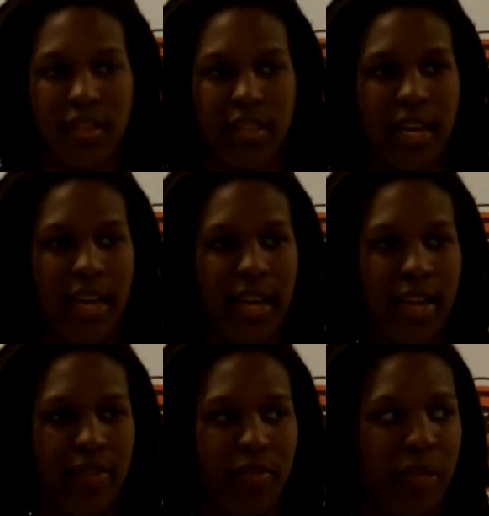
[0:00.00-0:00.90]
not
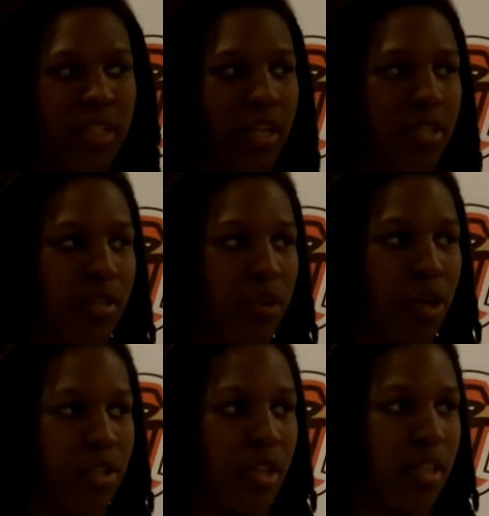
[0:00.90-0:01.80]
have me touching the
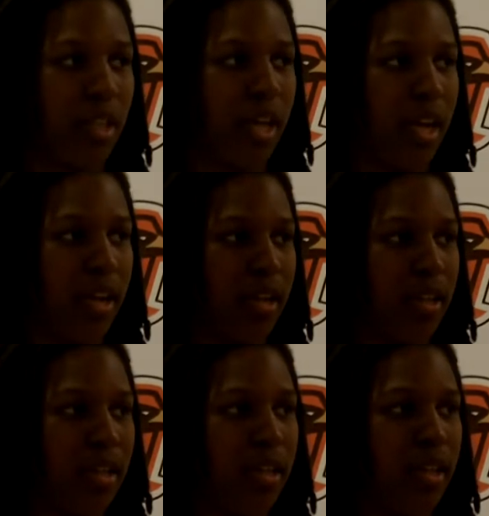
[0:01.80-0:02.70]
ball start the clock.
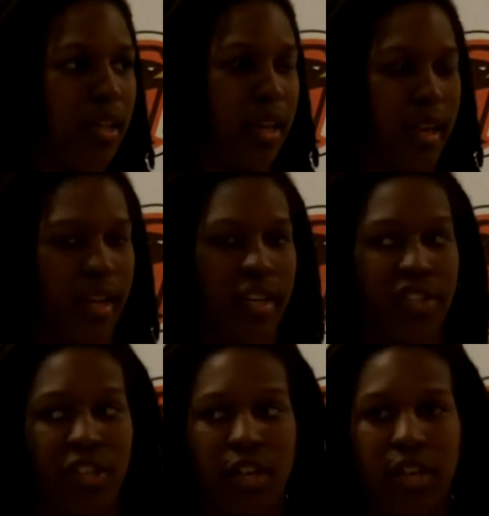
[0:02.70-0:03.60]
And I guess
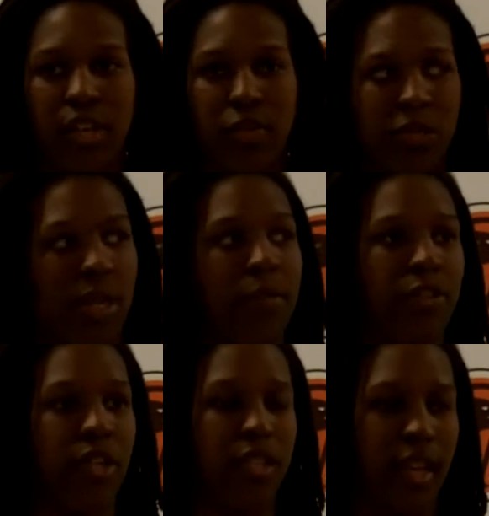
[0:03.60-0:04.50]
Jillian was coming
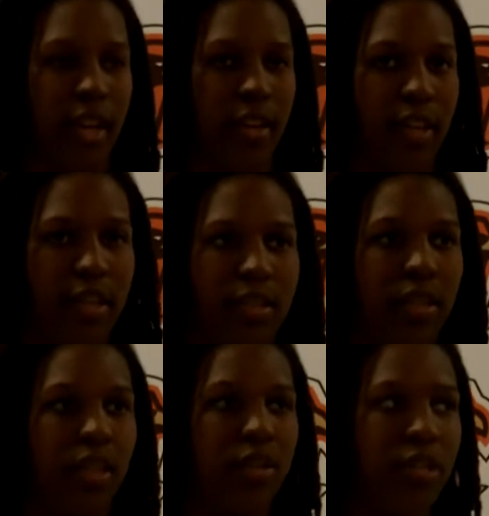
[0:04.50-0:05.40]
straight to the outlet, so,
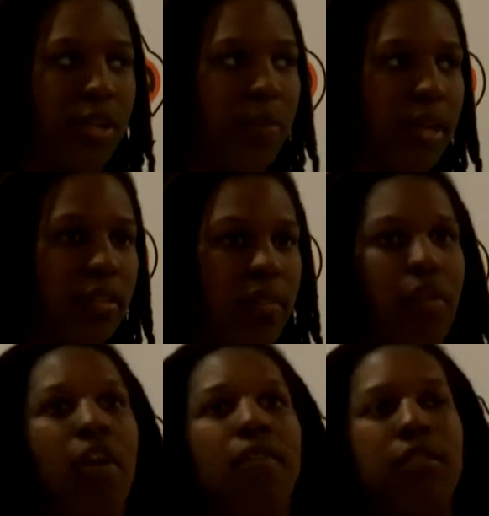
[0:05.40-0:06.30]
you know, she did box
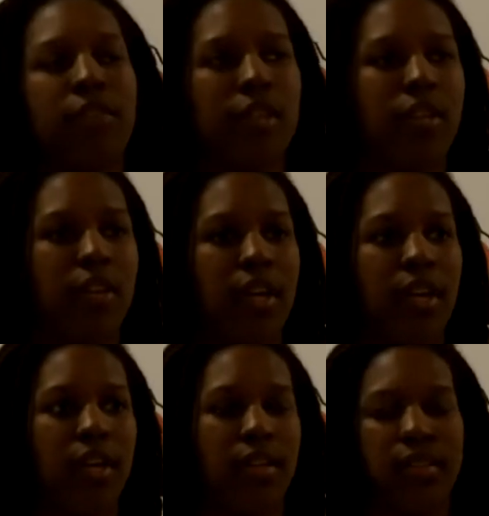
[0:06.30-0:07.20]
off the free throw
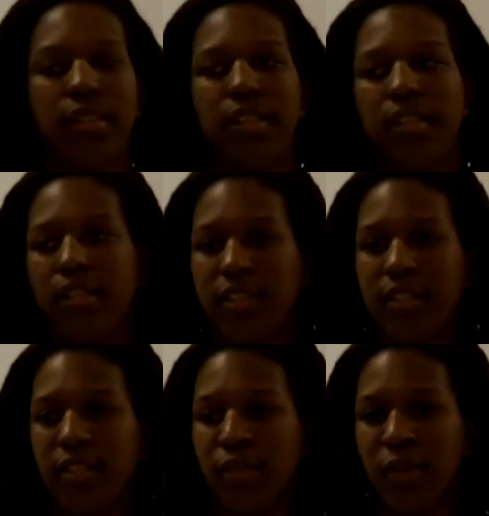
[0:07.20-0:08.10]
line.
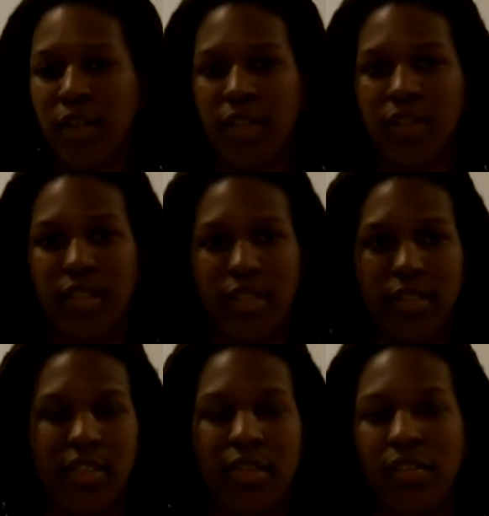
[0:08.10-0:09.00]
It's one of those things
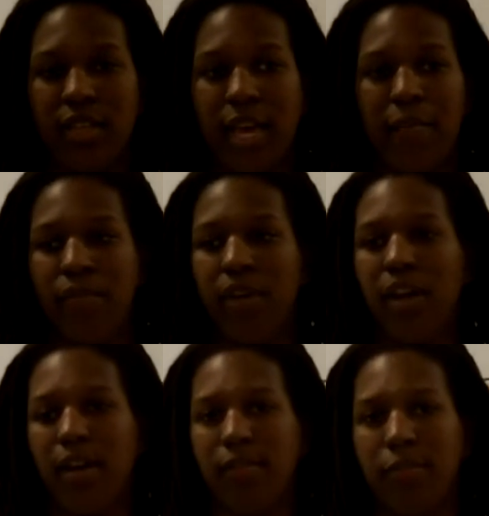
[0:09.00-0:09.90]
that you don't see happen
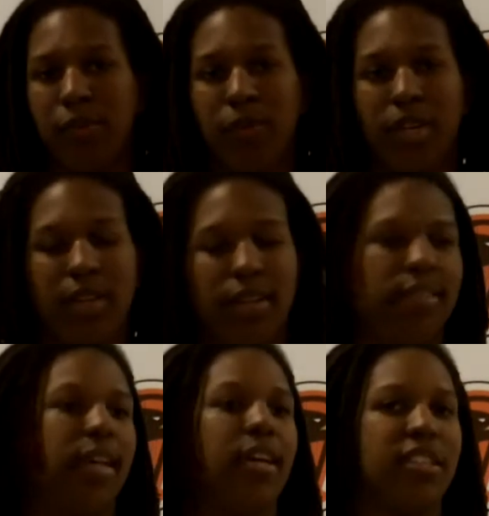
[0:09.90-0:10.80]
very often, but when it
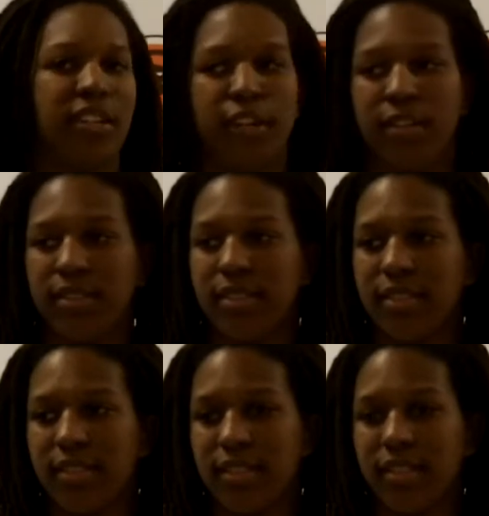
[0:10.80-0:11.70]
does, gosh, it hurts.